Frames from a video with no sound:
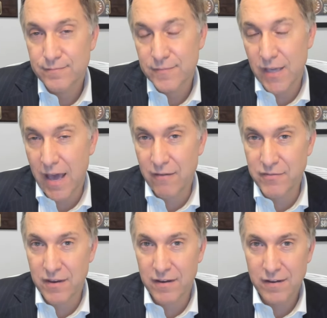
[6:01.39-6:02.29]
You have
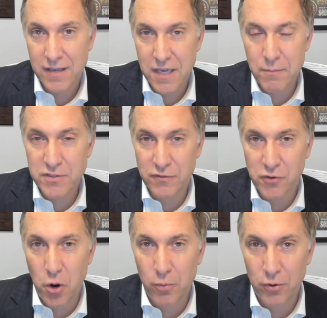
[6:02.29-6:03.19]
the image of
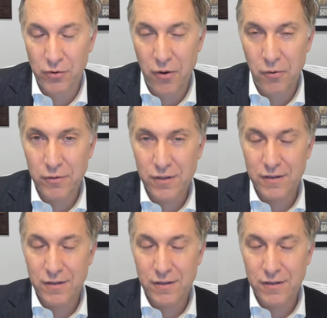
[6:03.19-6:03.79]
Kohberger, though,